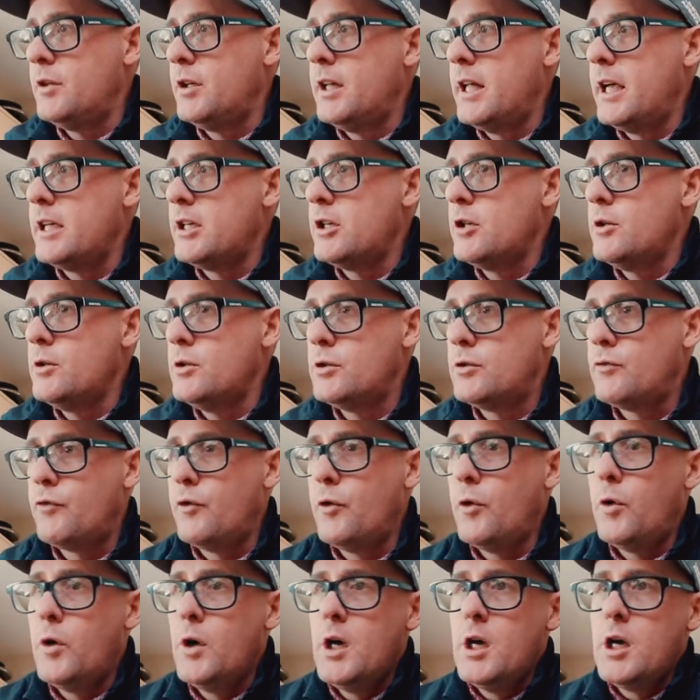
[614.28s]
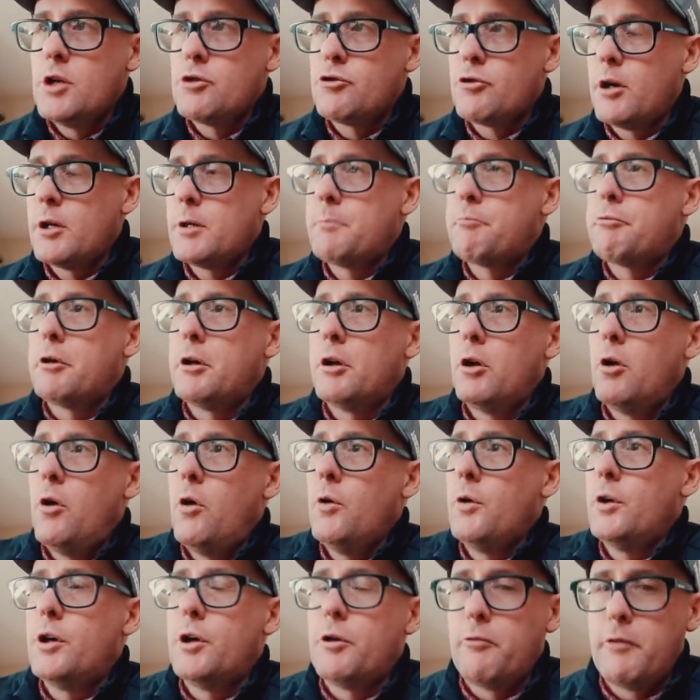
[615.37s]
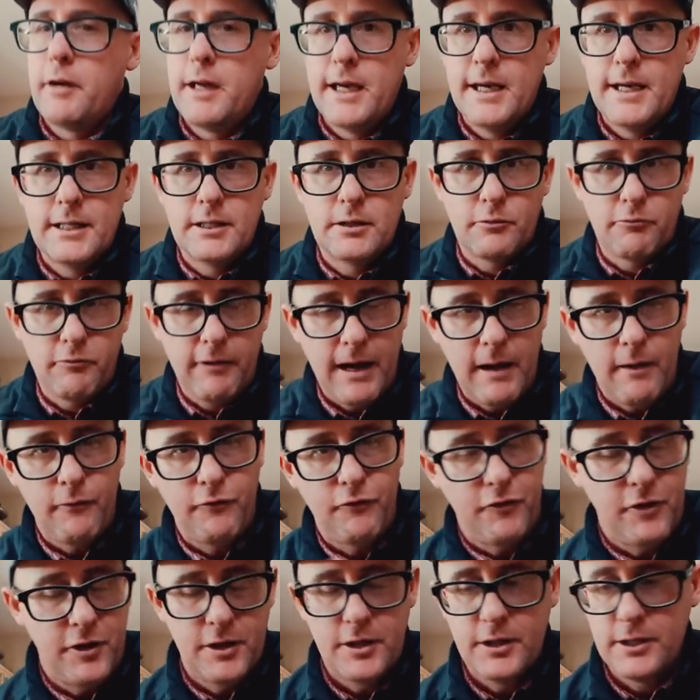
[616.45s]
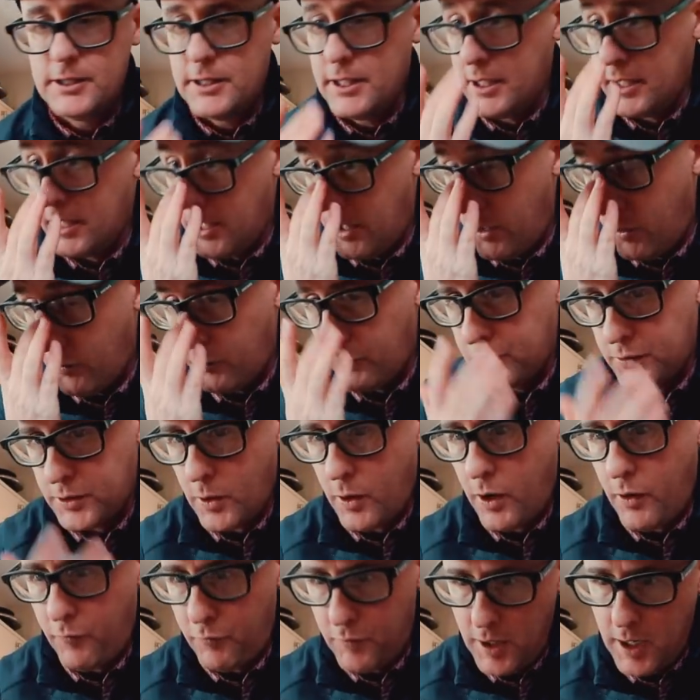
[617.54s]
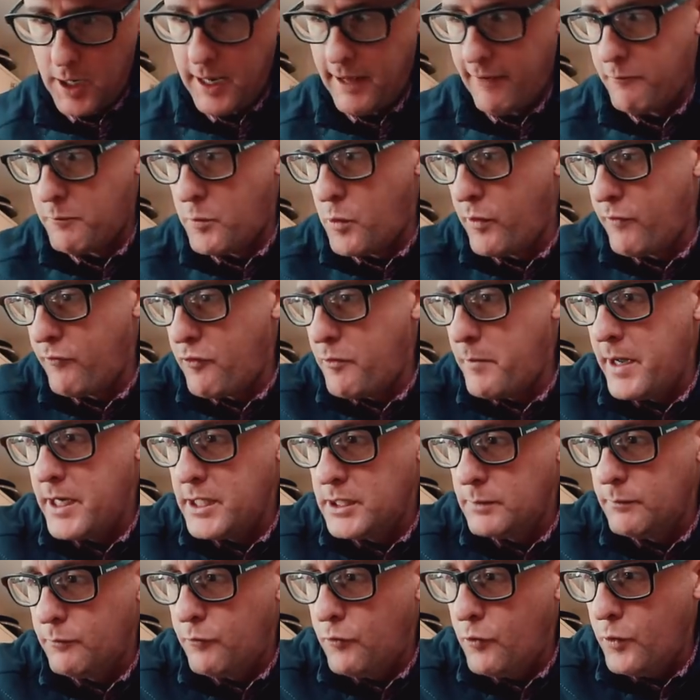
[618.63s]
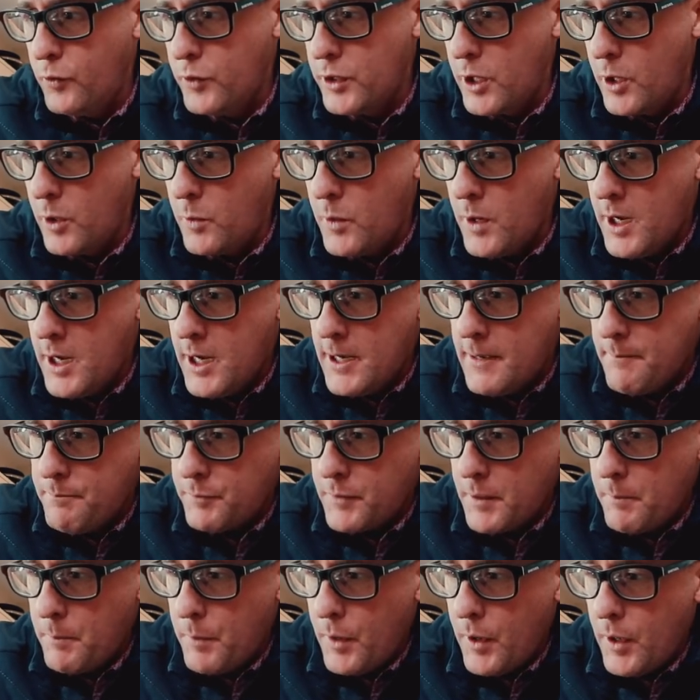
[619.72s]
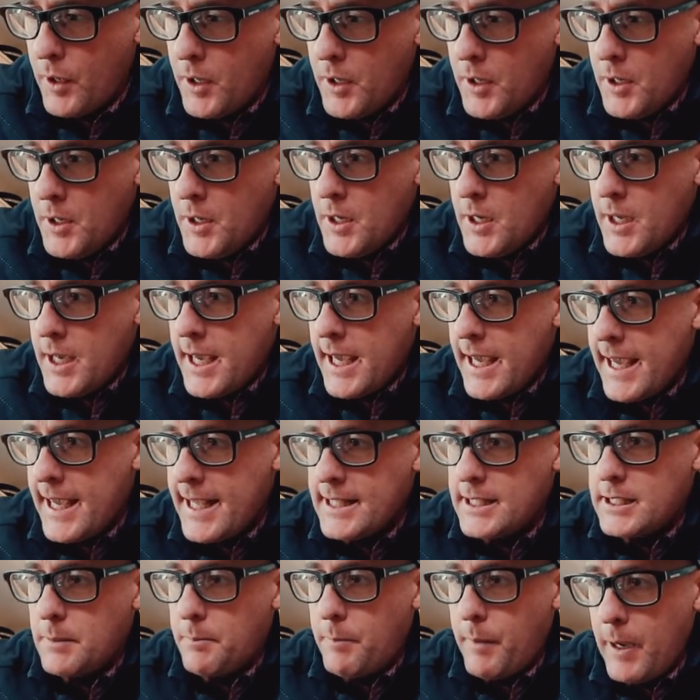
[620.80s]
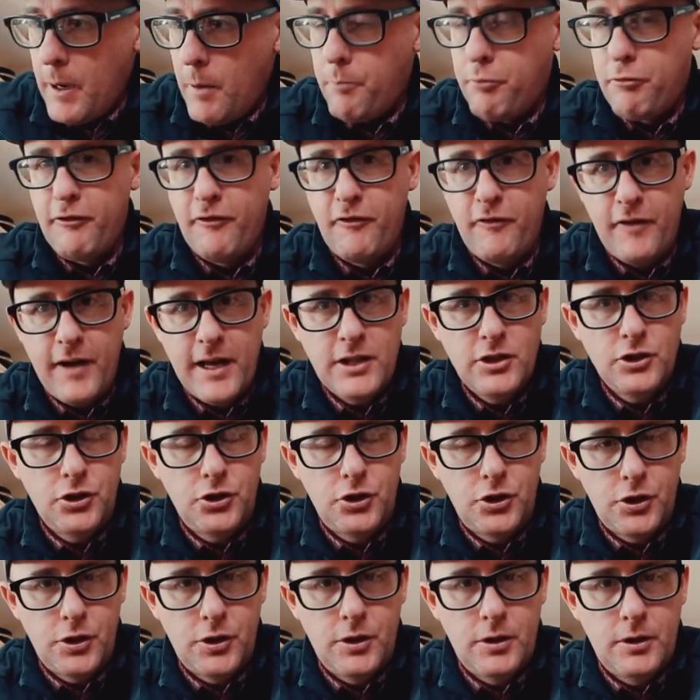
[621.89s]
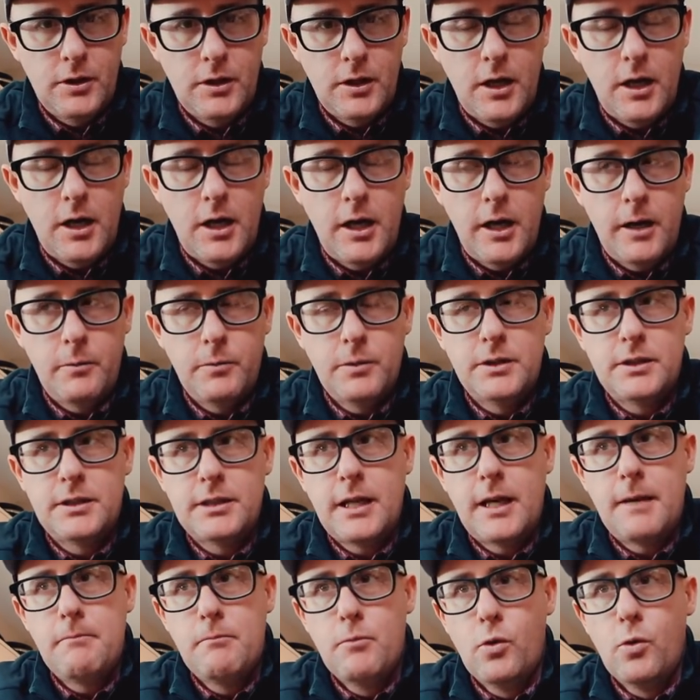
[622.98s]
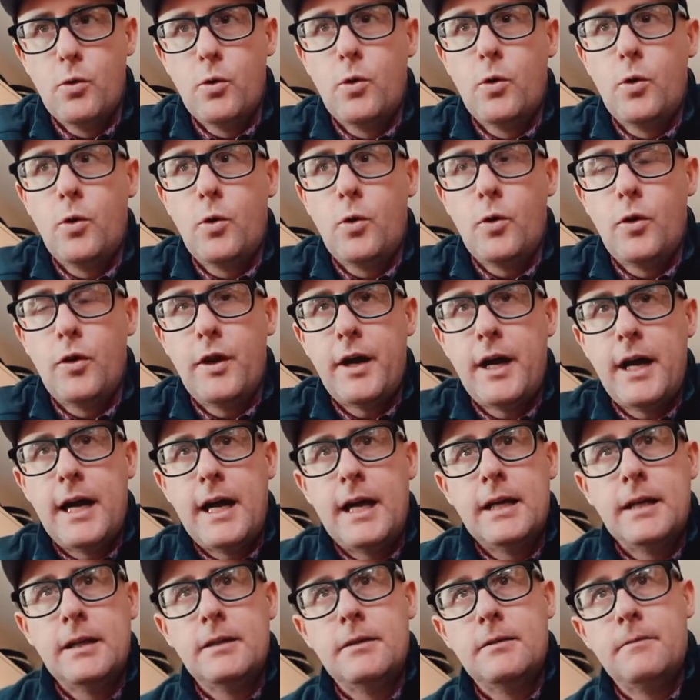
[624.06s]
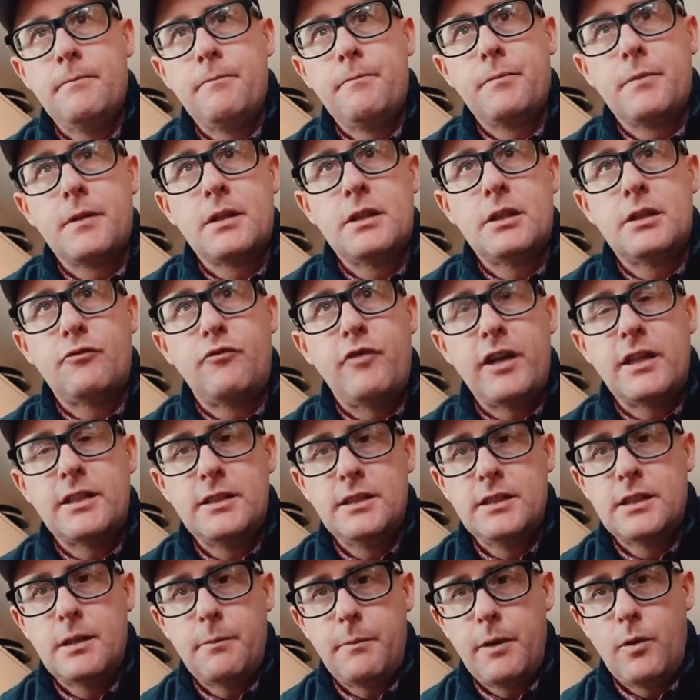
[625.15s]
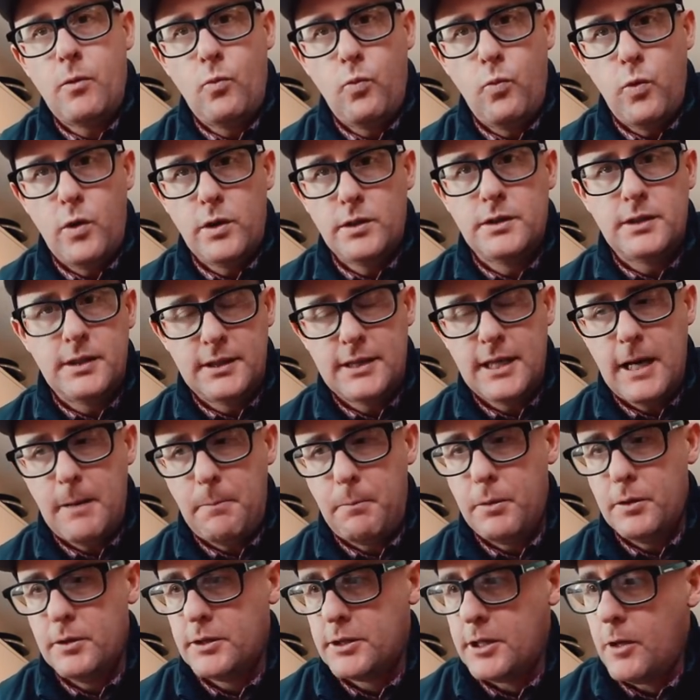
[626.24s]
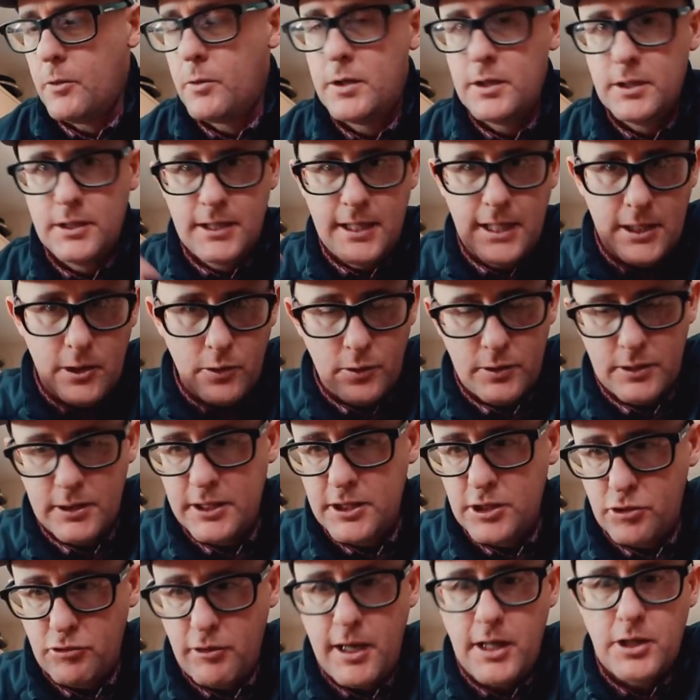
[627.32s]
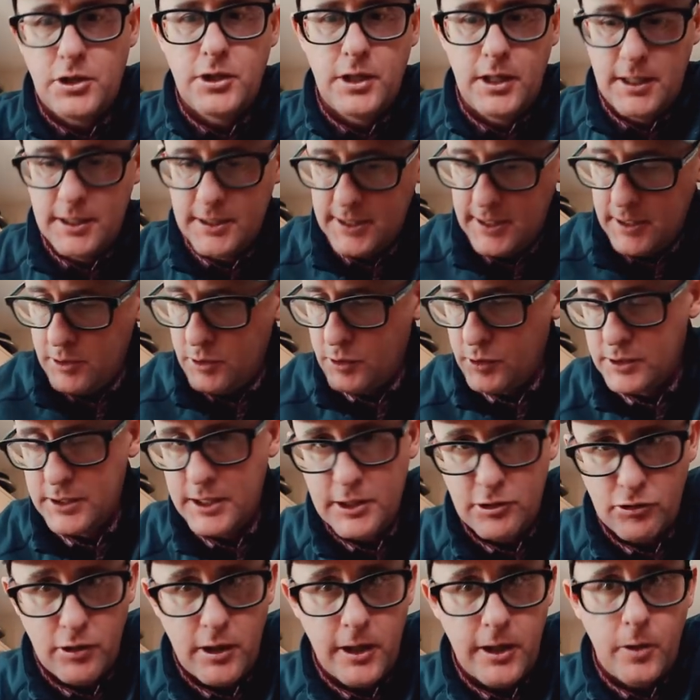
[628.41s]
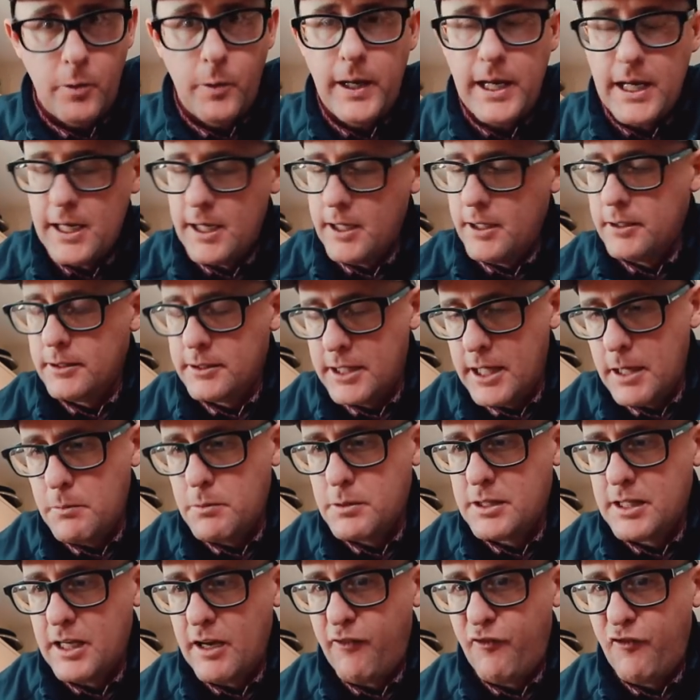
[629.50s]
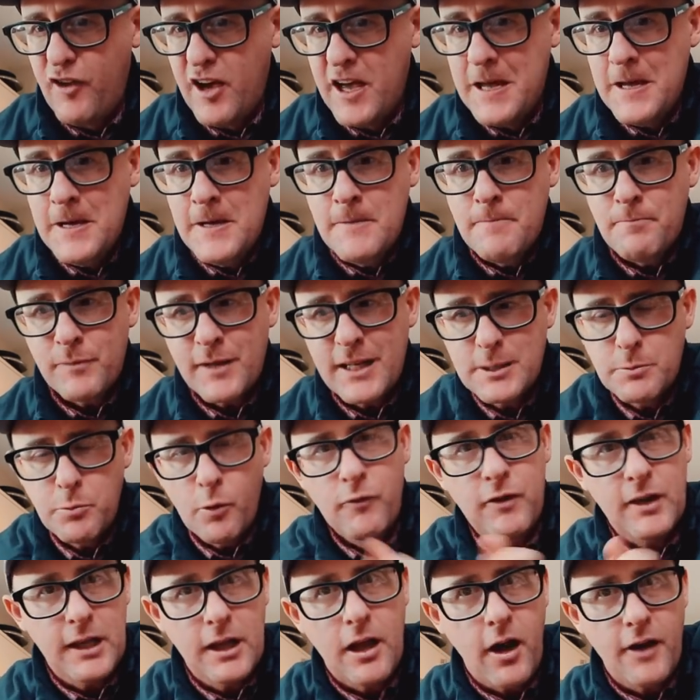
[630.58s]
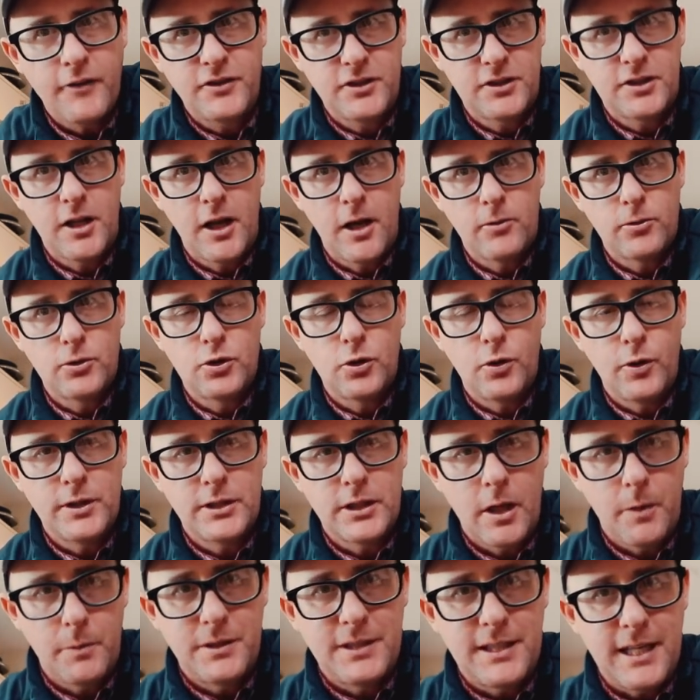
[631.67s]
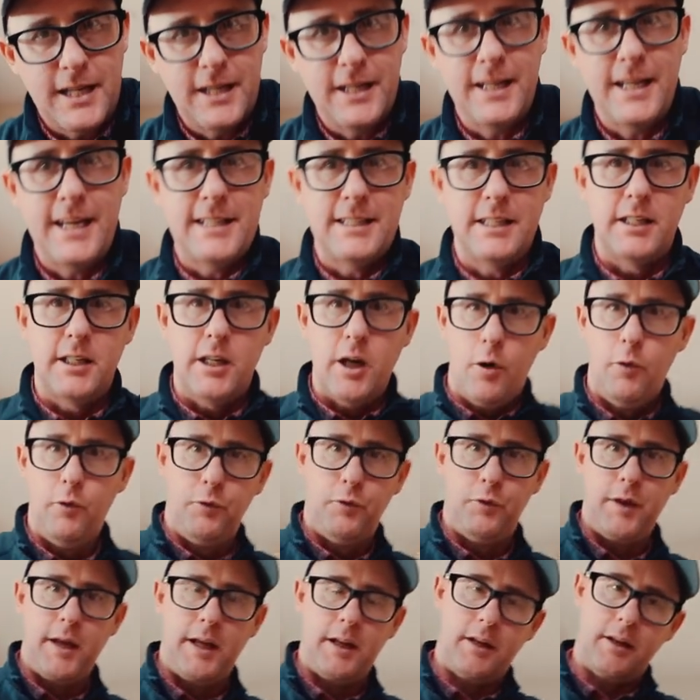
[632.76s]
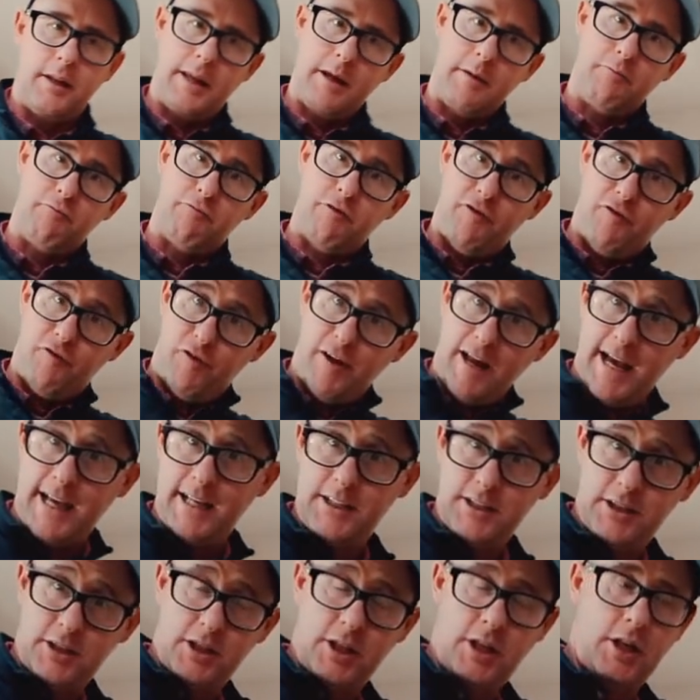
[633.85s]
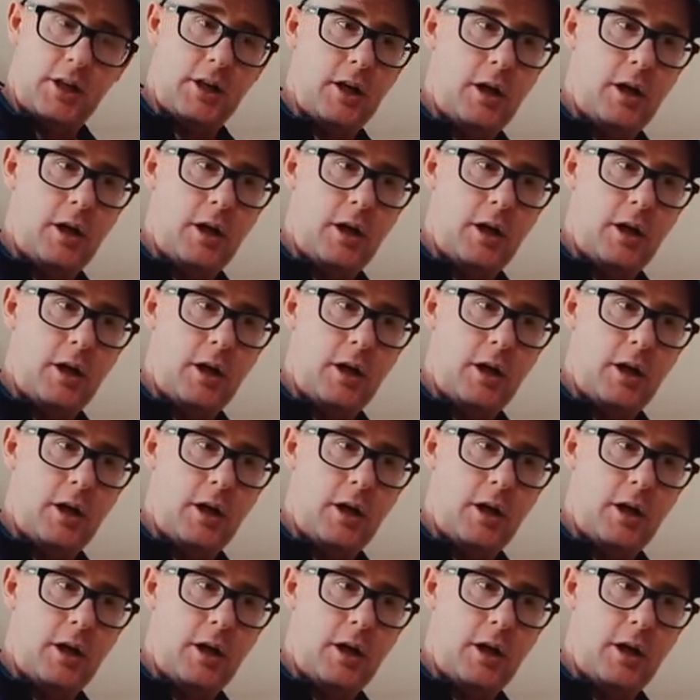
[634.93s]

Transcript: that they use for trying to prolong careers around fitness in golf. So hopefully I'll have more information for you. But it's about prevention, I would say, more than just fixing something once it's happened. So continuously stretching, continuously trying to eat and keep yourself fit. It's more of a lifestyle choice, I would say, than it is a golf thing that then reflects to your